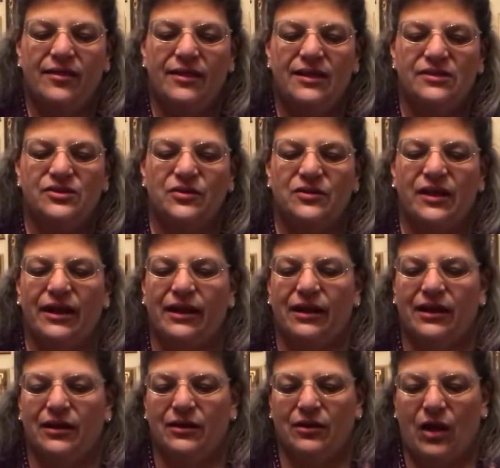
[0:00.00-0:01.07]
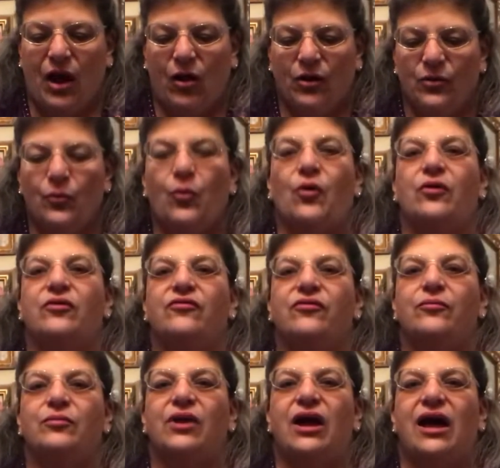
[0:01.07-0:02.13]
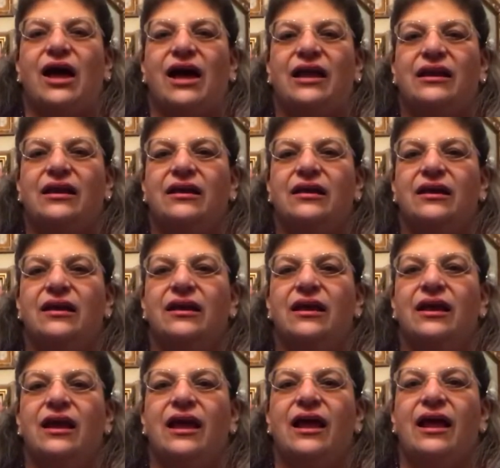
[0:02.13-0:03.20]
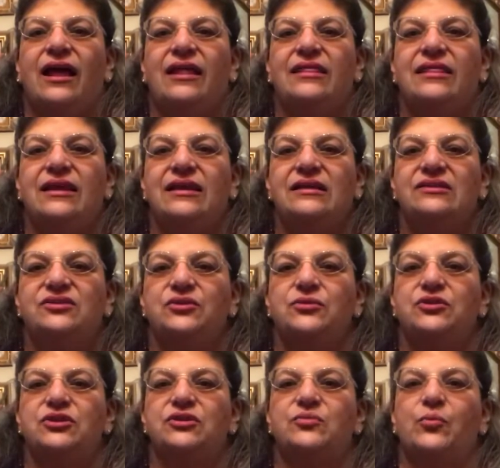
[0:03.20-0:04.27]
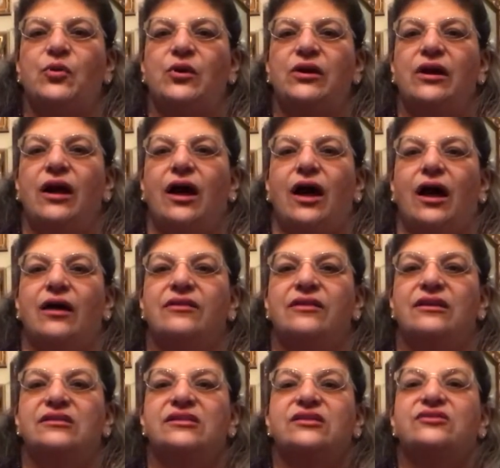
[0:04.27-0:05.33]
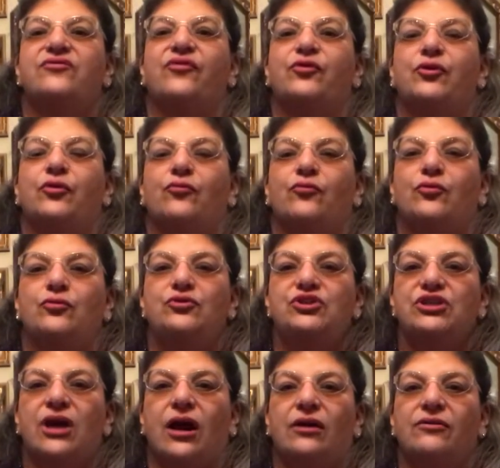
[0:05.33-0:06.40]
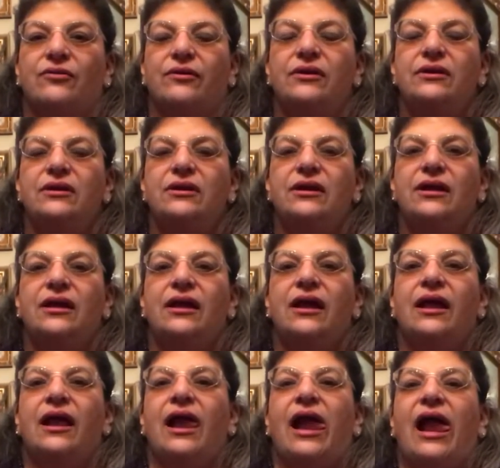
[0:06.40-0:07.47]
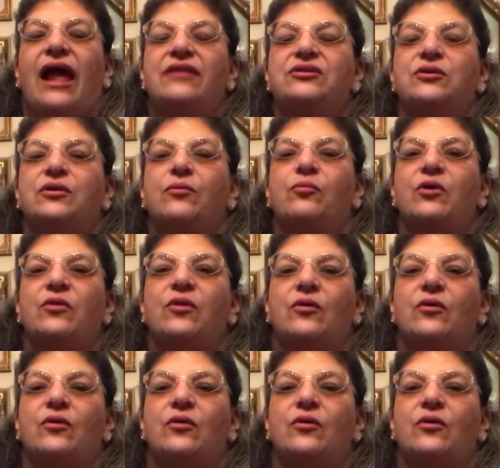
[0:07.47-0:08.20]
These are like artwork from God. And these you just put, this is for your root chakra. And you can put